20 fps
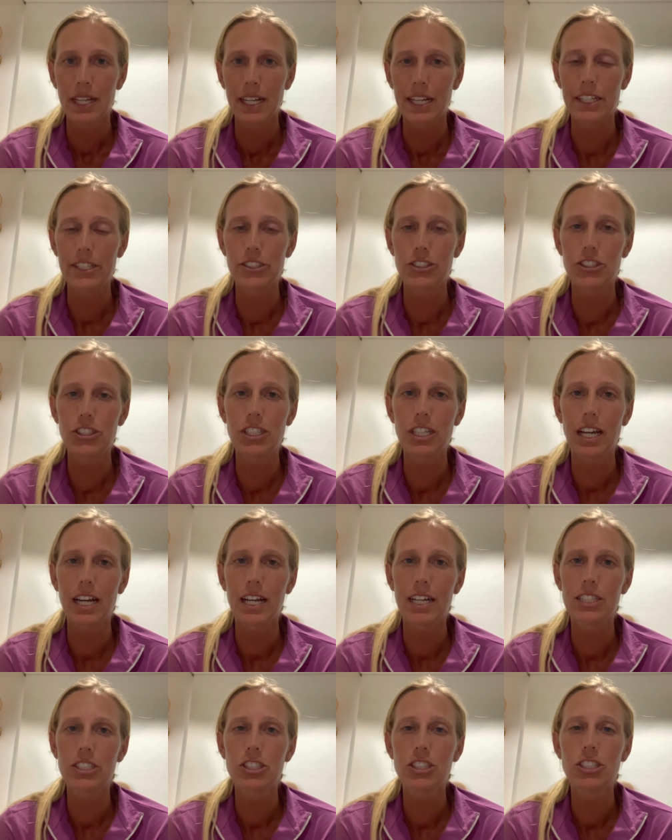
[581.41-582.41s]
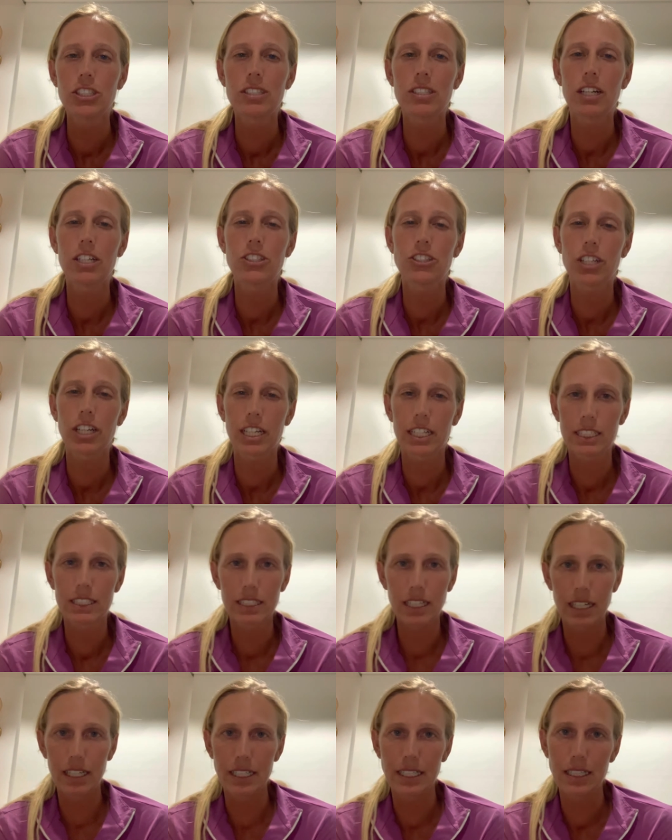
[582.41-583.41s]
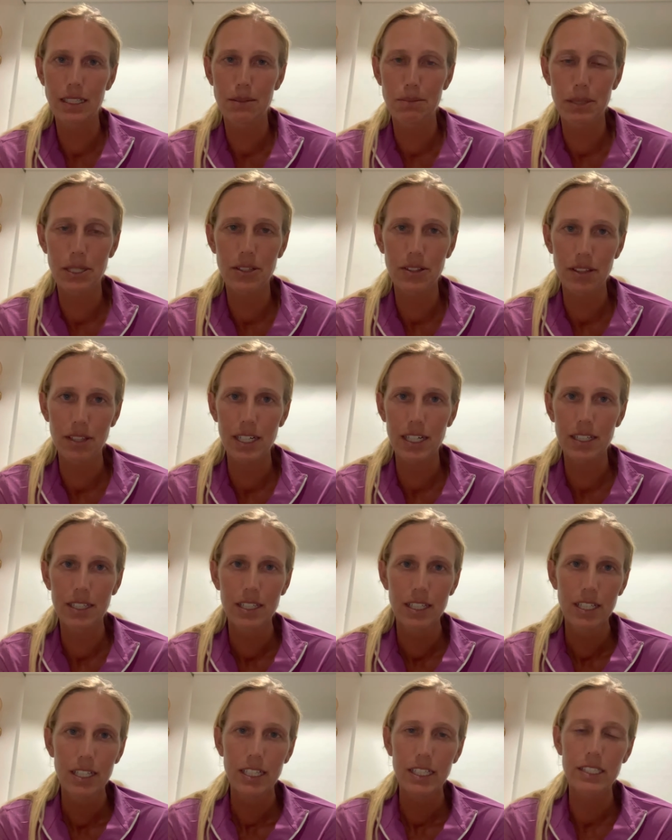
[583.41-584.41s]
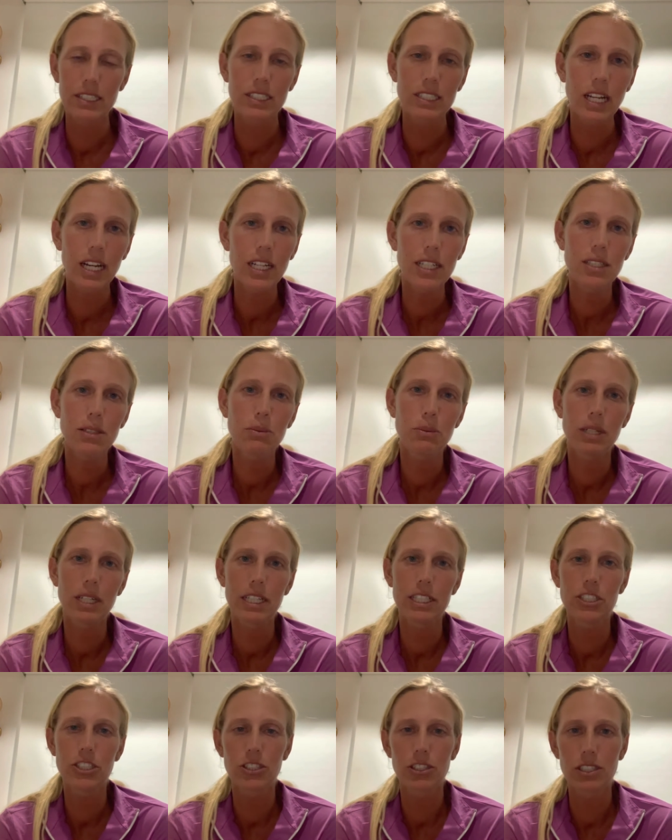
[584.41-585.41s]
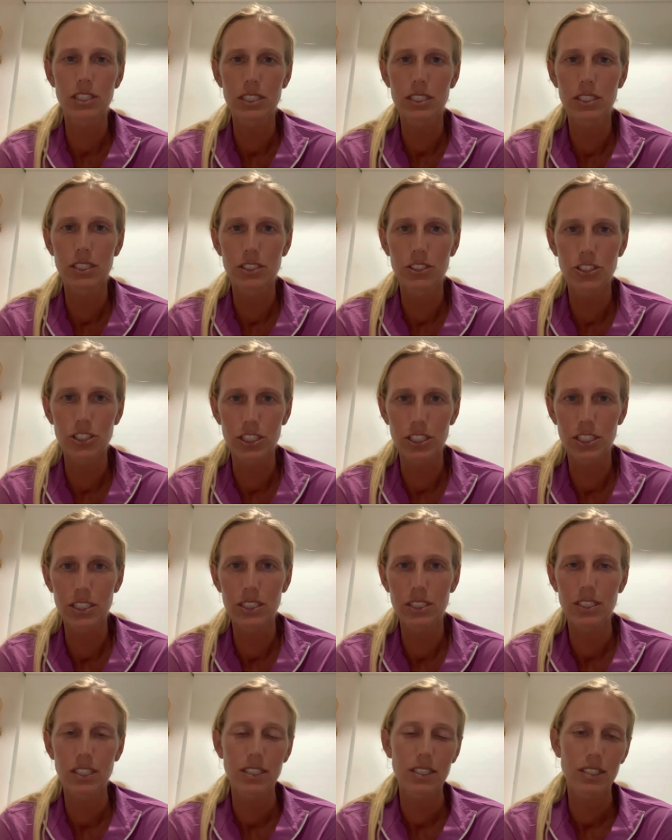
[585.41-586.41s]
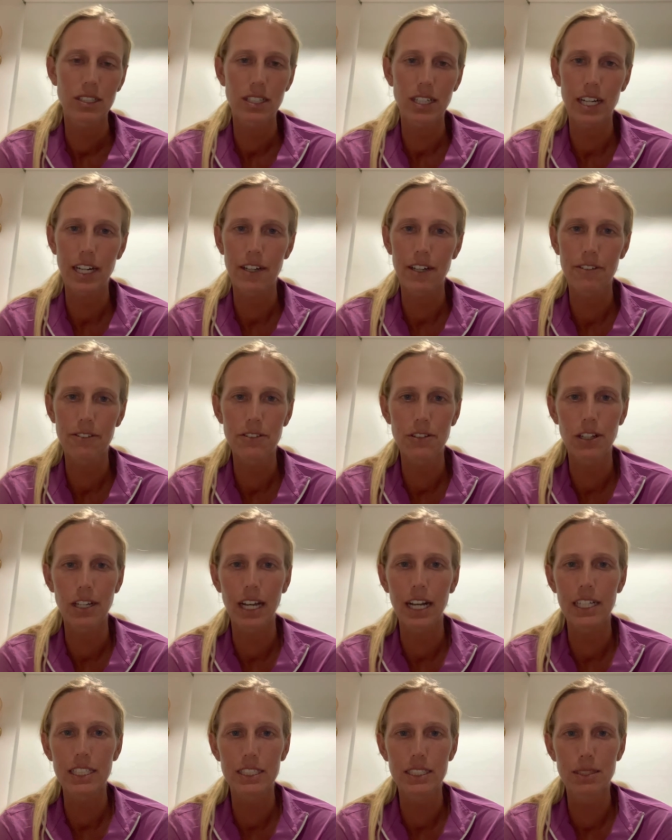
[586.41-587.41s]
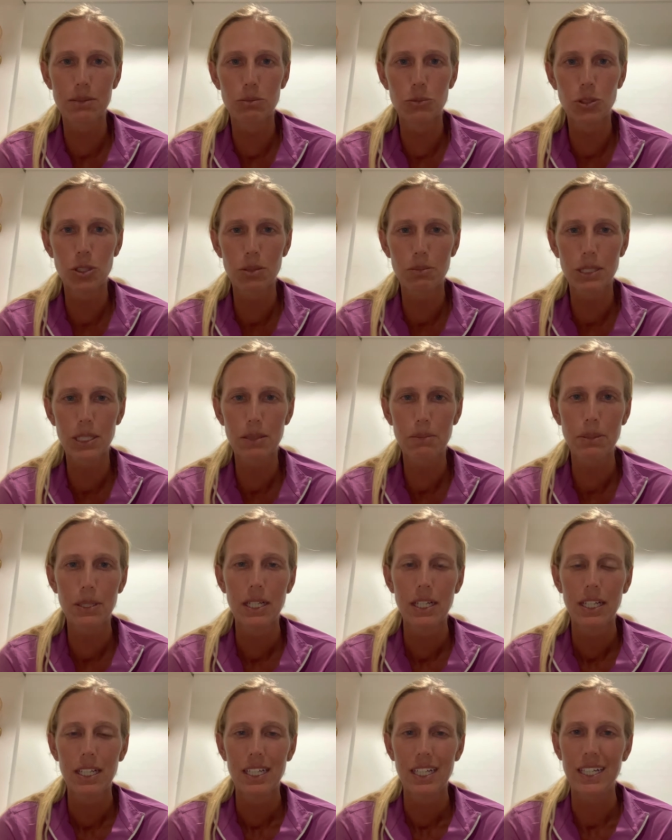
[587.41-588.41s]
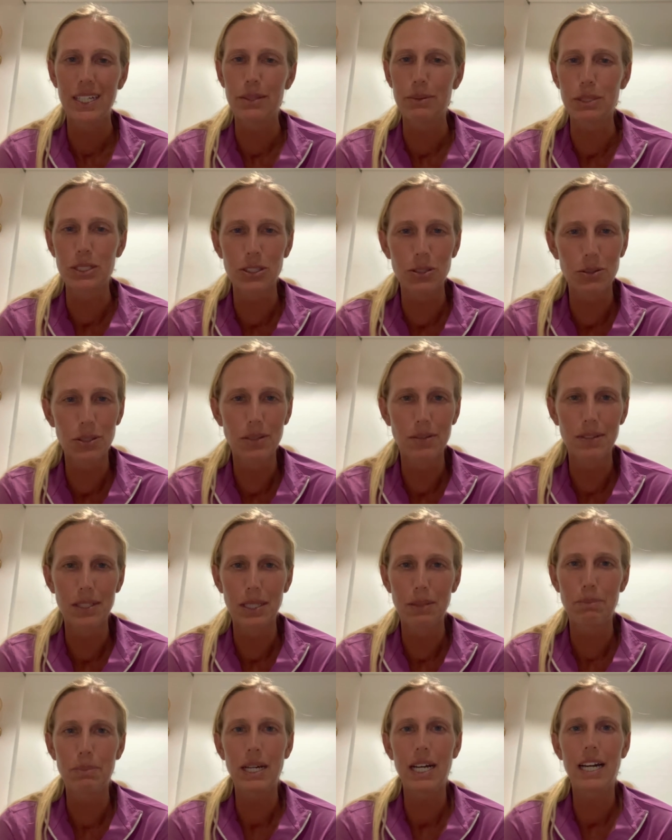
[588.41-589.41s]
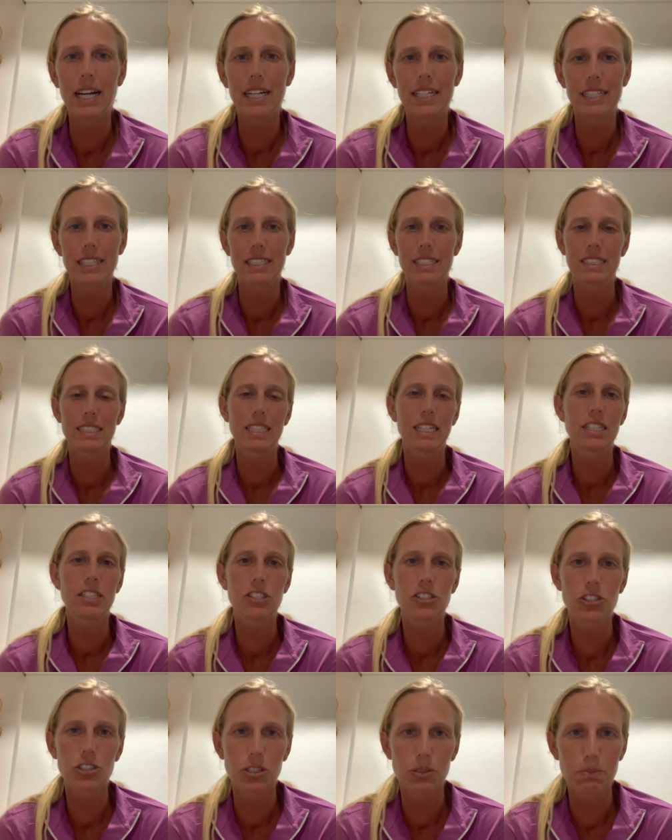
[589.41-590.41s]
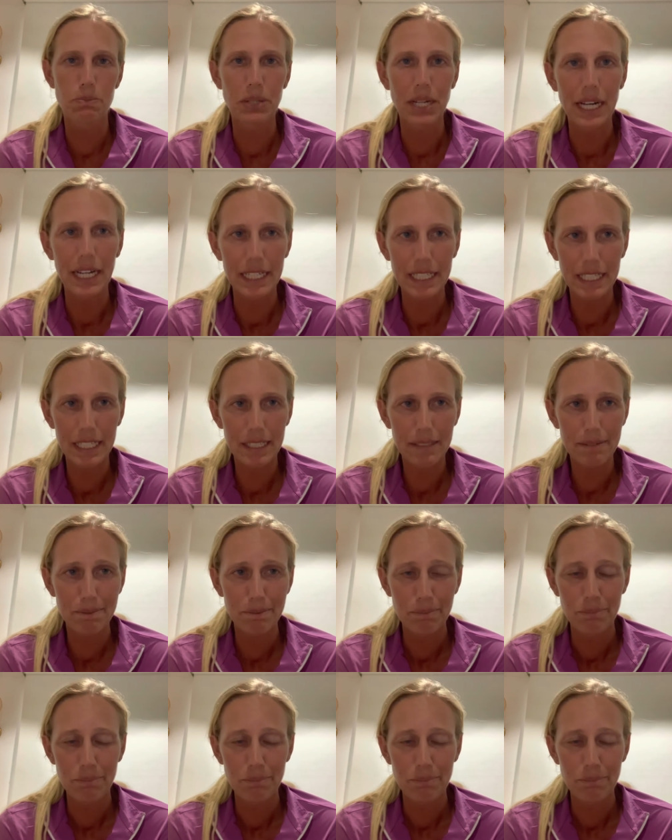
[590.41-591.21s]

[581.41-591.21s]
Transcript: And she had such anxiety about that. It's kind of why I started to just, after I had some warm up and it was going really bad, I decided to just bag it